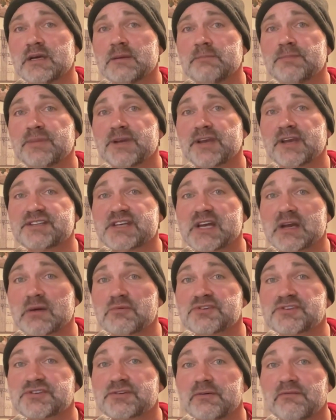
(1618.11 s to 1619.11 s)
because I was
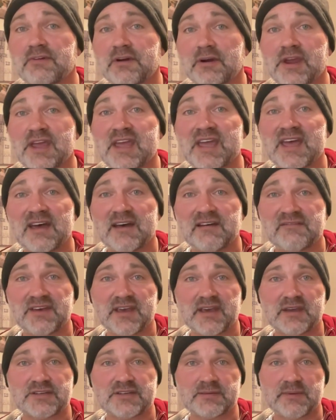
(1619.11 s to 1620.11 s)
still very heavy
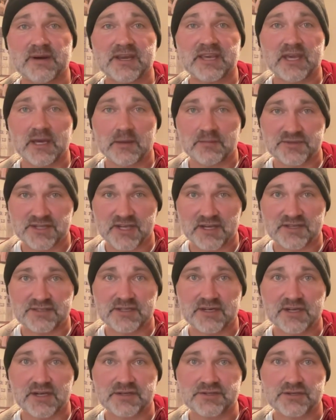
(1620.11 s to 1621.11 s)
into my chemsex
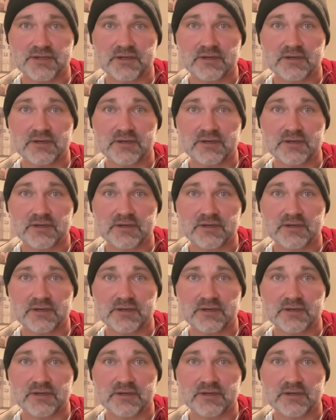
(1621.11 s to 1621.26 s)
addiction.